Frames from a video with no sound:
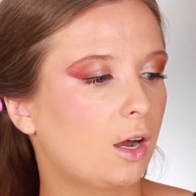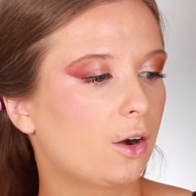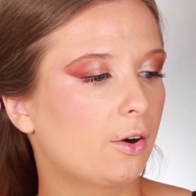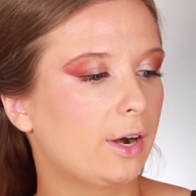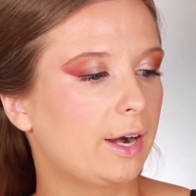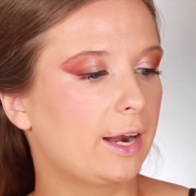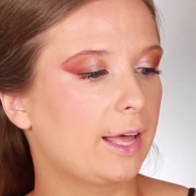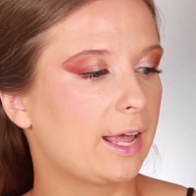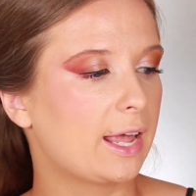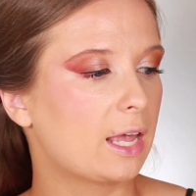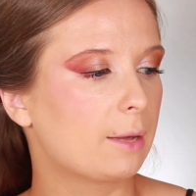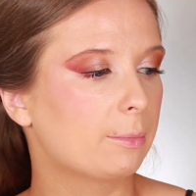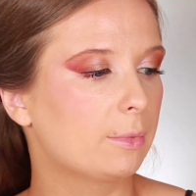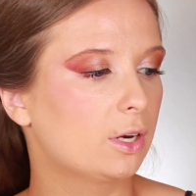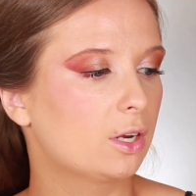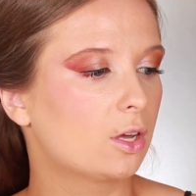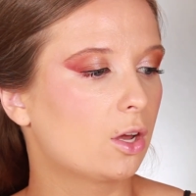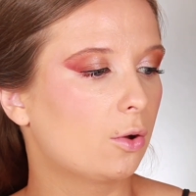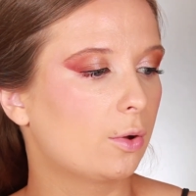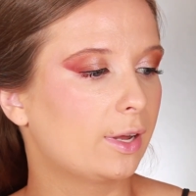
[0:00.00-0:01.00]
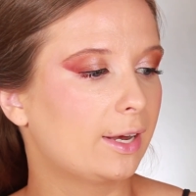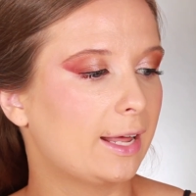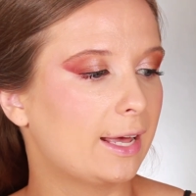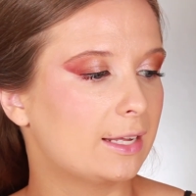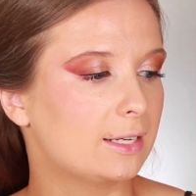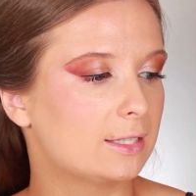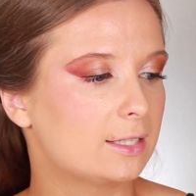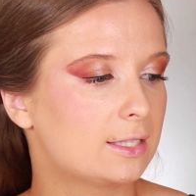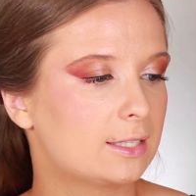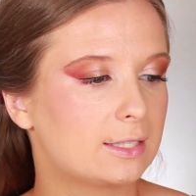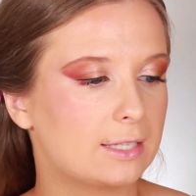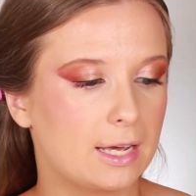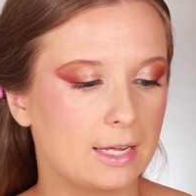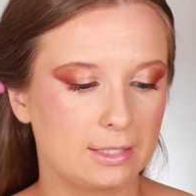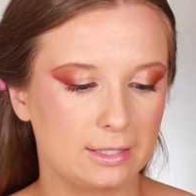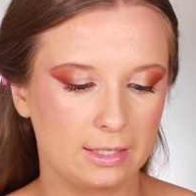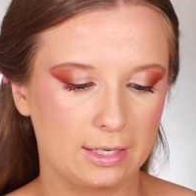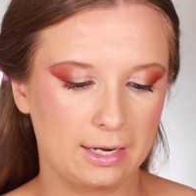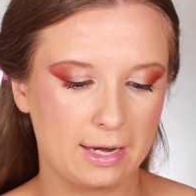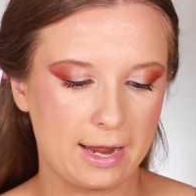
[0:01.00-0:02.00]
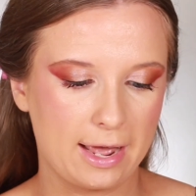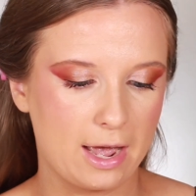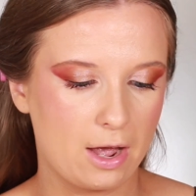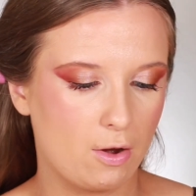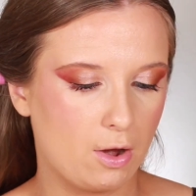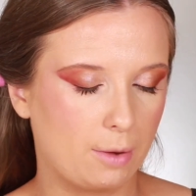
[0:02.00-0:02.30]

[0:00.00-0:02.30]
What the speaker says: All right, I am gonna go in and set now.